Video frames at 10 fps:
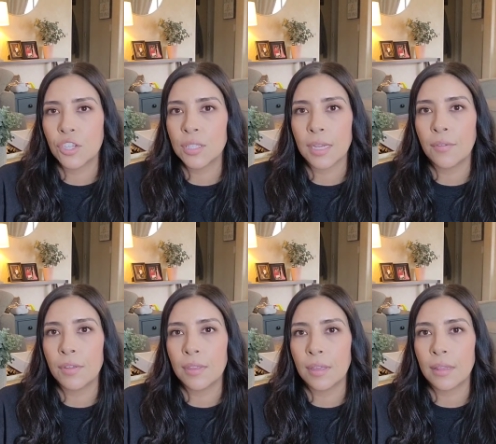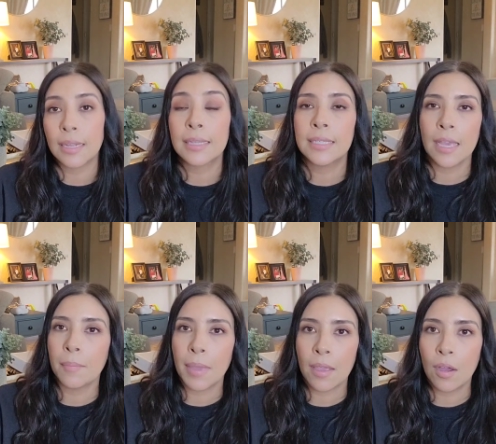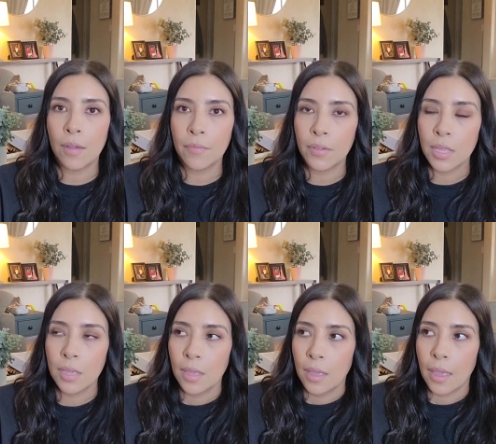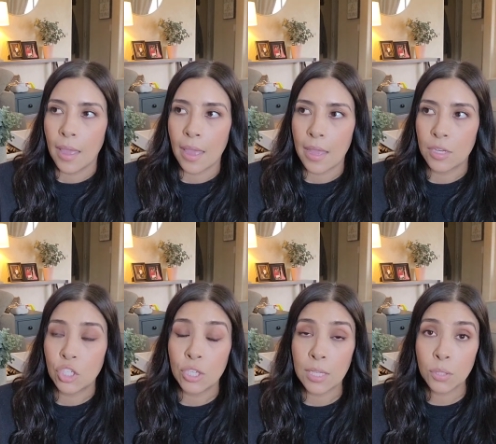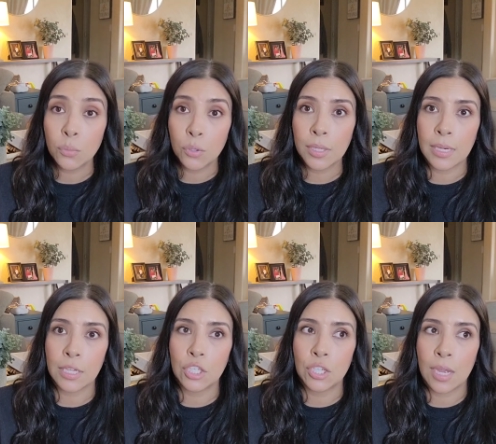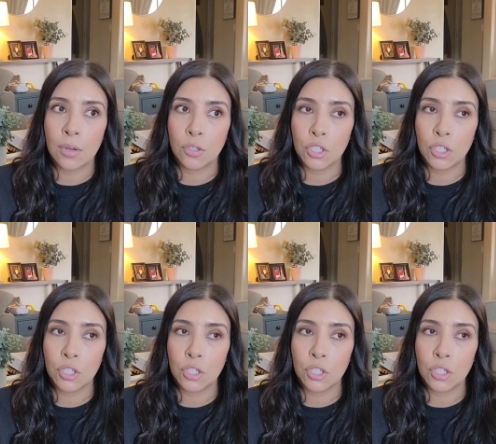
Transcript: just everything like debt payoff and she has a really nice channel.